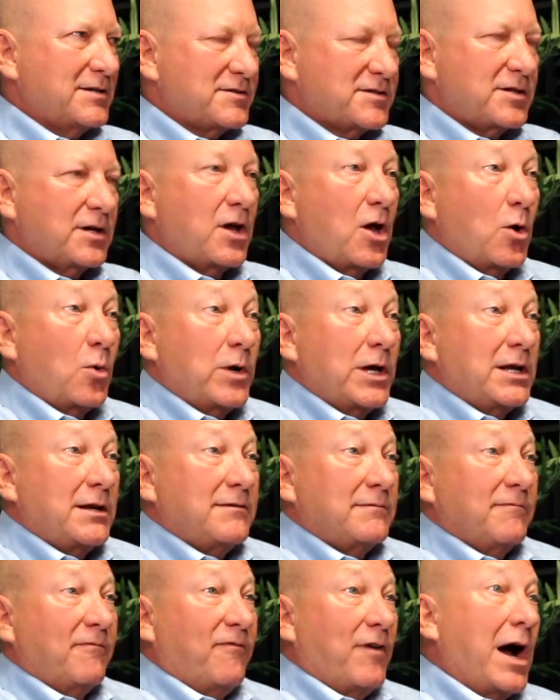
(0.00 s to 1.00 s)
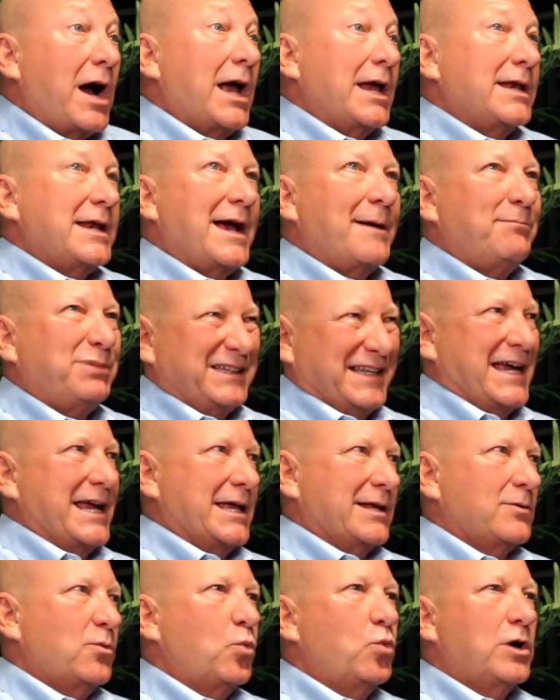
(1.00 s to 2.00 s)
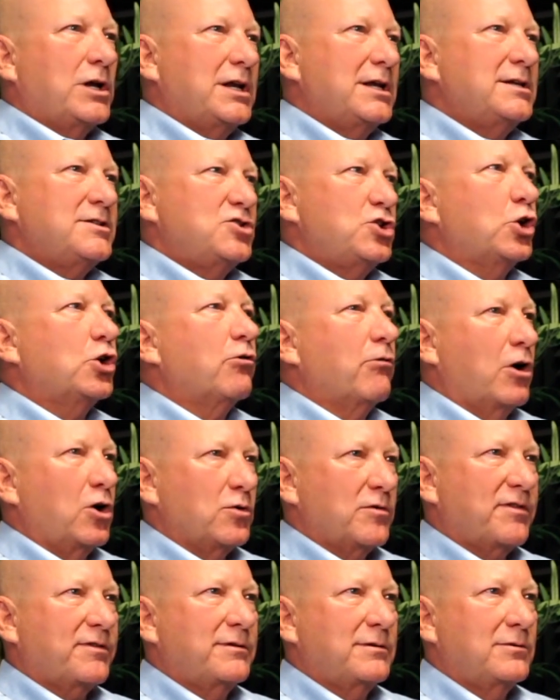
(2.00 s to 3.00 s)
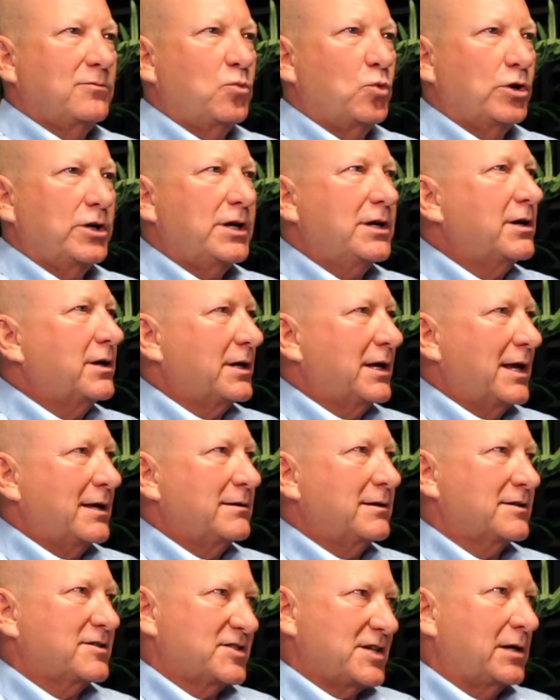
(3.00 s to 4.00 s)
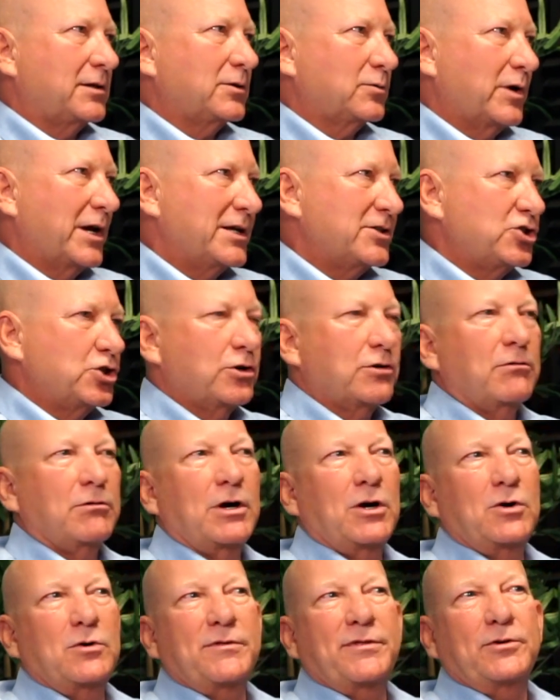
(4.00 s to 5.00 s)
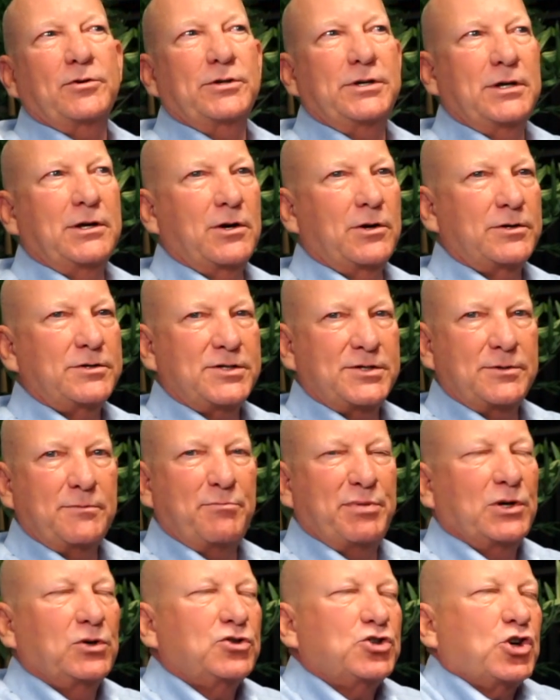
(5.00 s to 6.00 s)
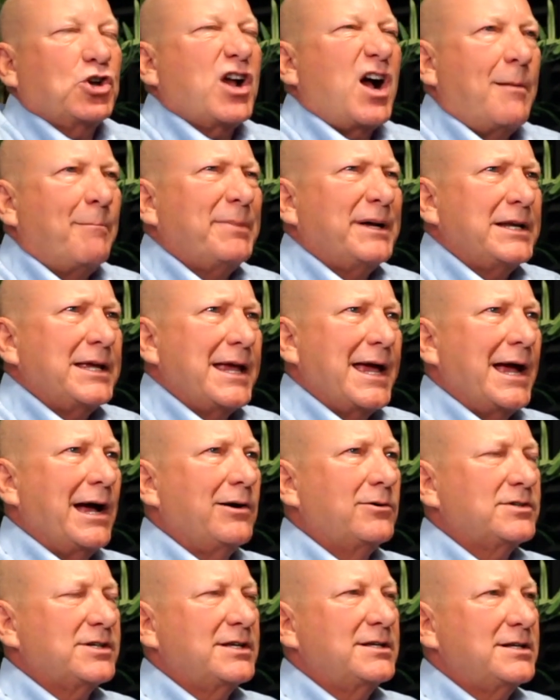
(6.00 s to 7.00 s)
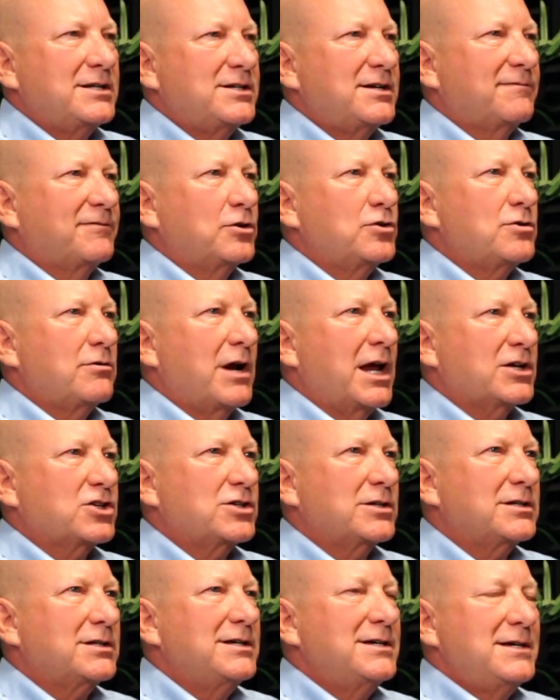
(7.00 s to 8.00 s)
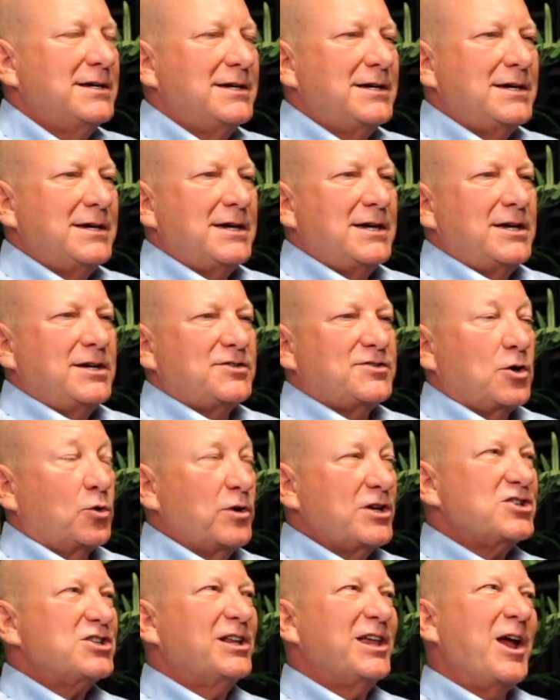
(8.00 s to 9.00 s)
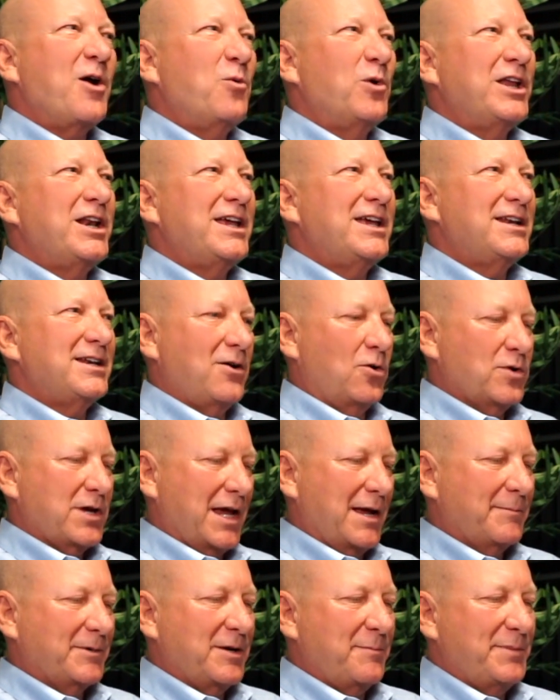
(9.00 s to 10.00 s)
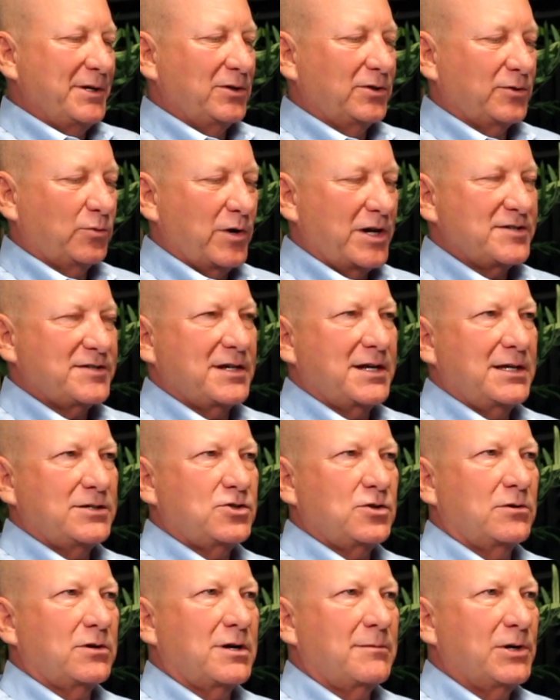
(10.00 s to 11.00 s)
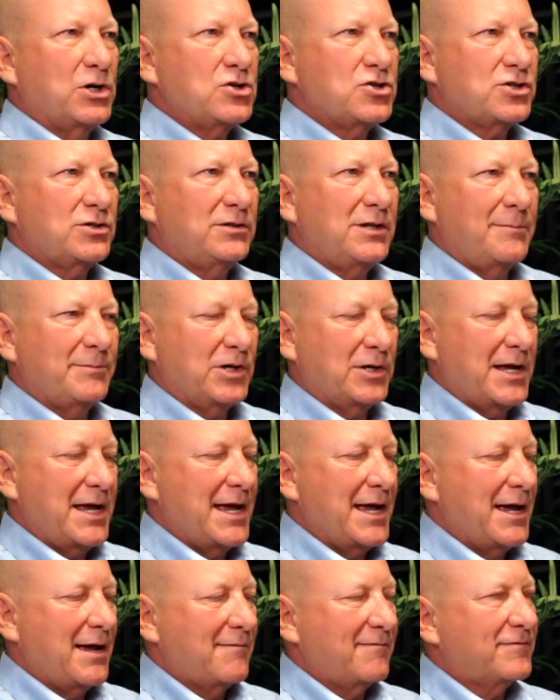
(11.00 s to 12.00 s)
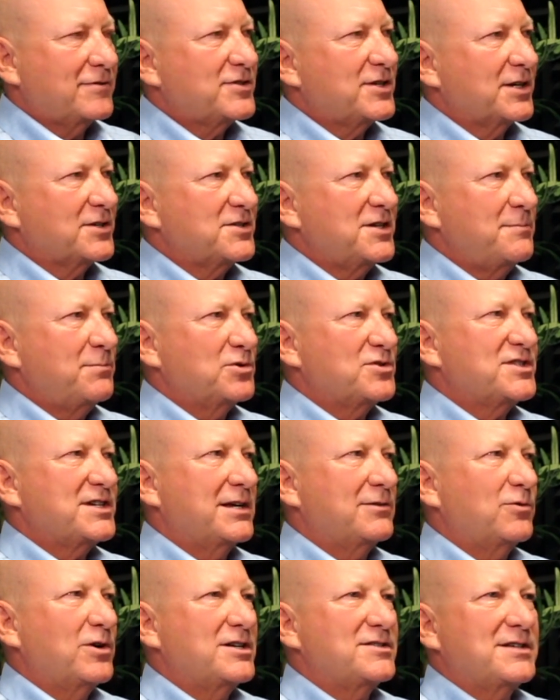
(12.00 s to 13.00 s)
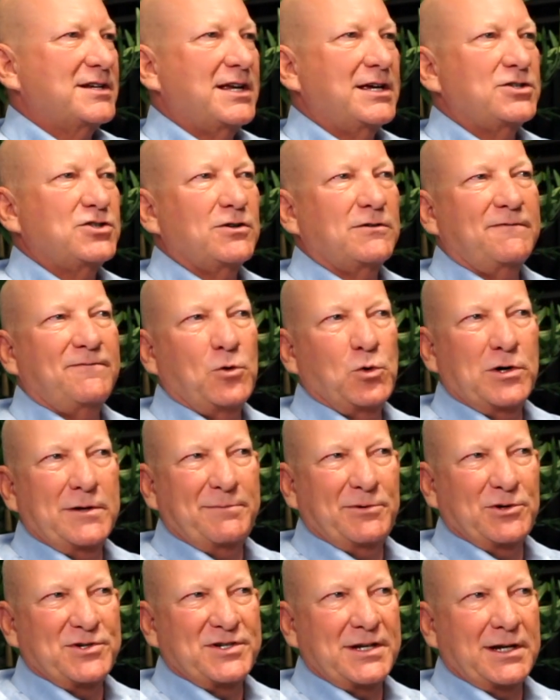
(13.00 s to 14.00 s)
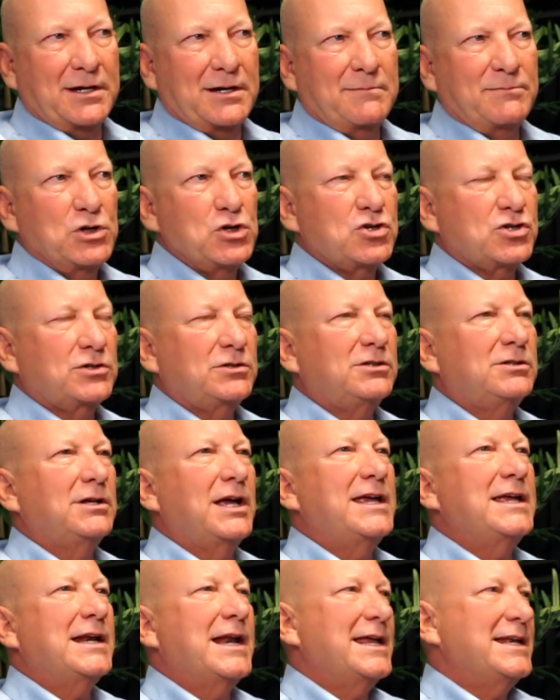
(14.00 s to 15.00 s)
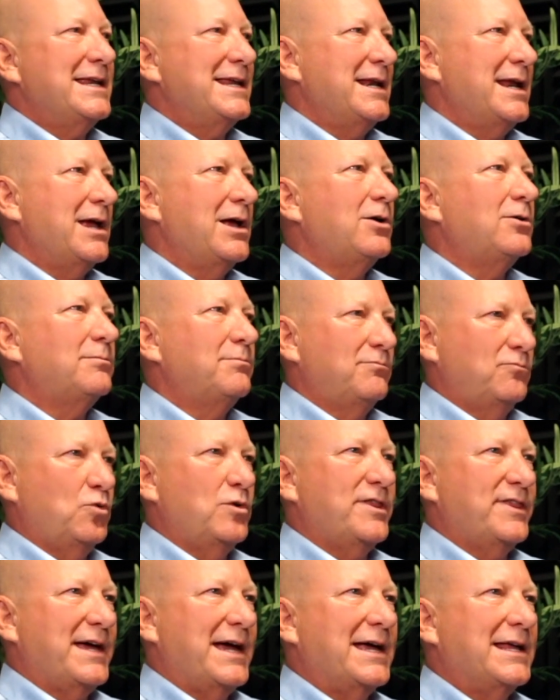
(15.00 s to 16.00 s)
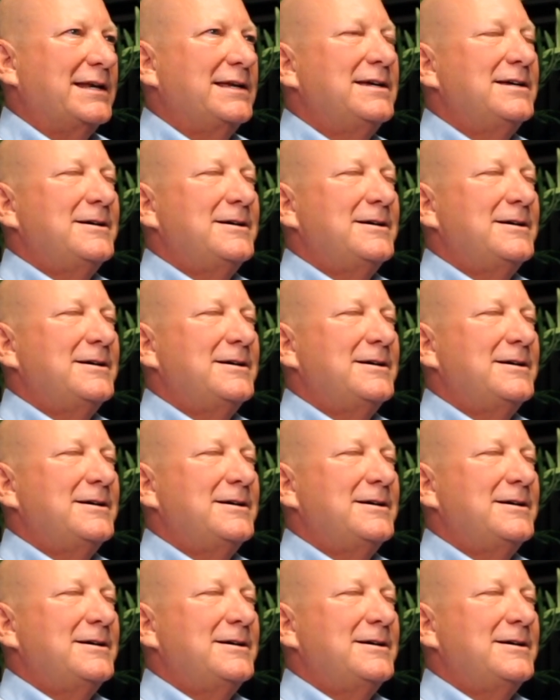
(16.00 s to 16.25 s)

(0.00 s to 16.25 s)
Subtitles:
to go in and find a plan. What is your growth? Where are you going to accelerate your growth? Are you going to build your company out in a different direction? So originally I went in, okay, I'm going to build a residential and commercial. I'm going to have 60% residential, 40% commercial, and I need help with that.